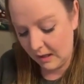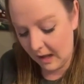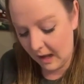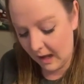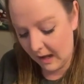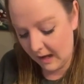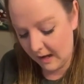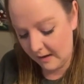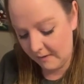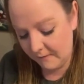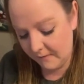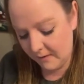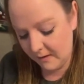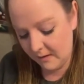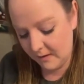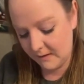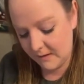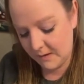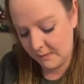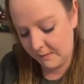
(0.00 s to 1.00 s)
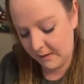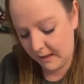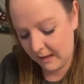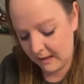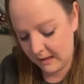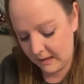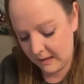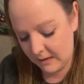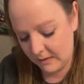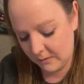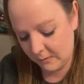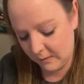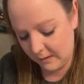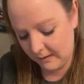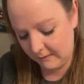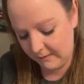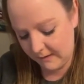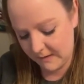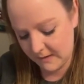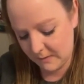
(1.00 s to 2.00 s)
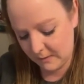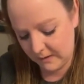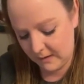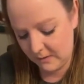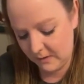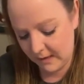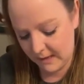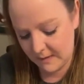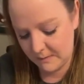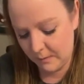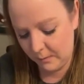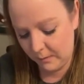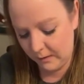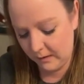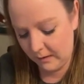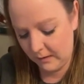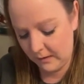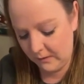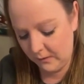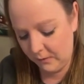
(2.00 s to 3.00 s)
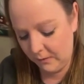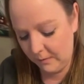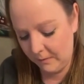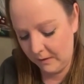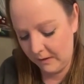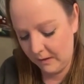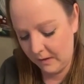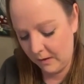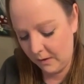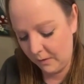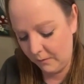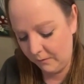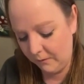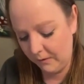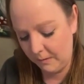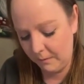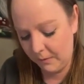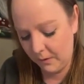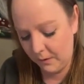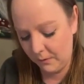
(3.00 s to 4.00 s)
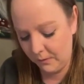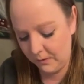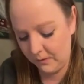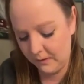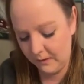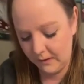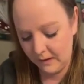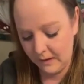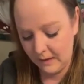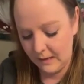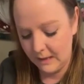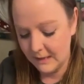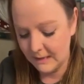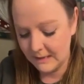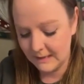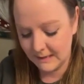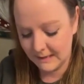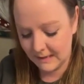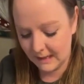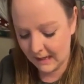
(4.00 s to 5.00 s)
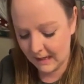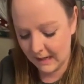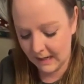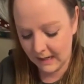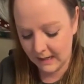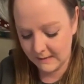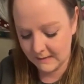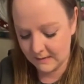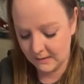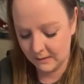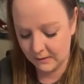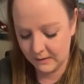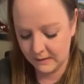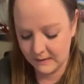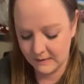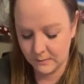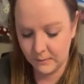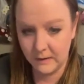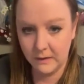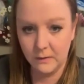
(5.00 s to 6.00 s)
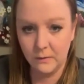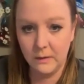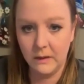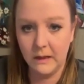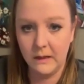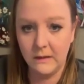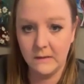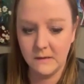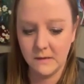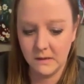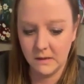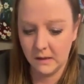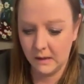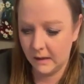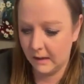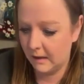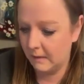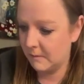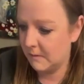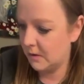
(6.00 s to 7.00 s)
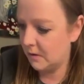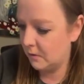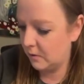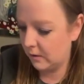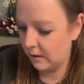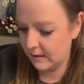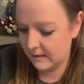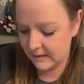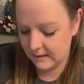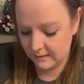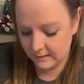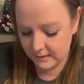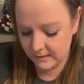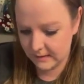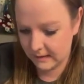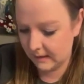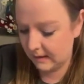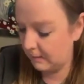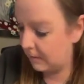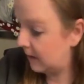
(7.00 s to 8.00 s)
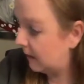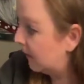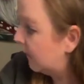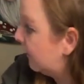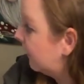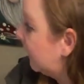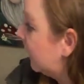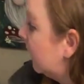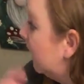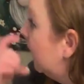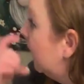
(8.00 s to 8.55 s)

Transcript: live to paint either one of these with you guys, but we're going to do them hopefully both today, as long as we don't get too crazy on the time here.